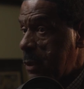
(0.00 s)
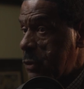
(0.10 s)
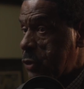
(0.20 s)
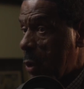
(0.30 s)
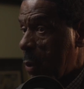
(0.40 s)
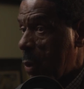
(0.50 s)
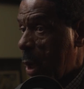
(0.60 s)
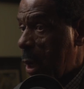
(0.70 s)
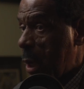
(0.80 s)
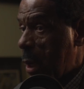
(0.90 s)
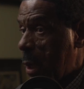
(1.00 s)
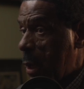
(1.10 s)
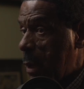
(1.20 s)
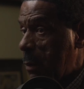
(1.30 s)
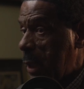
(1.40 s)

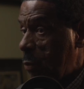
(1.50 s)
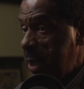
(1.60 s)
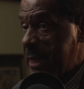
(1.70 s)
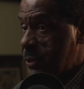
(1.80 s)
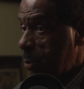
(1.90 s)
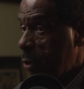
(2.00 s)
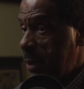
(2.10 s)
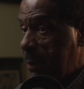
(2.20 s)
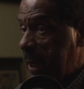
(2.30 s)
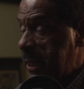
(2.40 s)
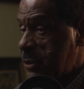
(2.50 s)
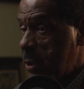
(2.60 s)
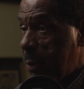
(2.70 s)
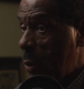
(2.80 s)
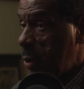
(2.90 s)
So, and we had some great players,
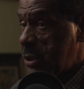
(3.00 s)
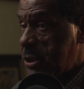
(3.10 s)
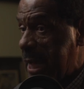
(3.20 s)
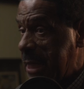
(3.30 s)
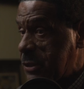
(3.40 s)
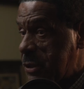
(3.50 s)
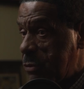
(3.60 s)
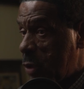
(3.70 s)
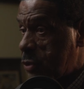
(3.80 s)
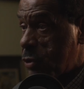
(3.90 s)
Napoleon Johnson, Russell